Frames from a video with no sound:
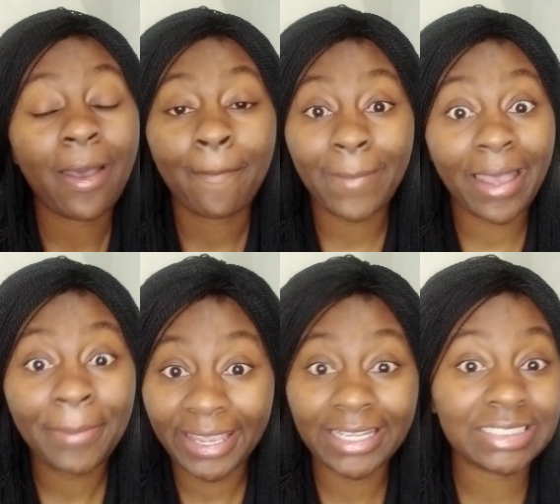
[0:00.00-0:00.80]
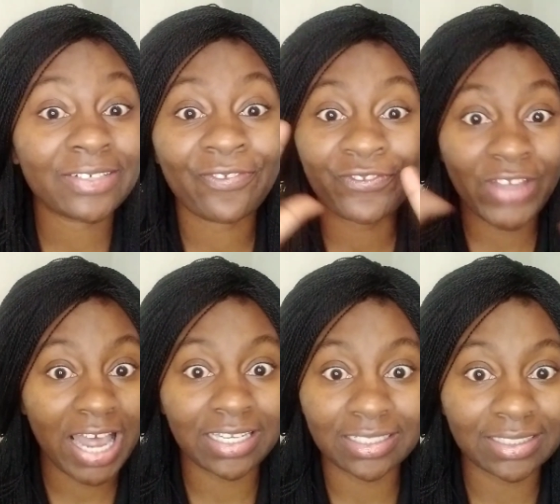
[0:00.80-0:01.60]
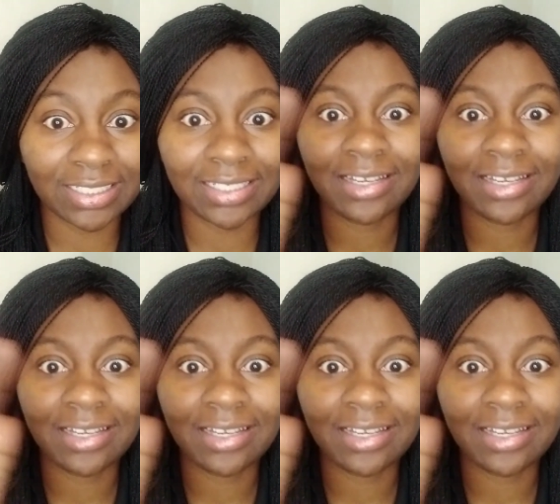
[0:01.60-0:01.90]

my page finally.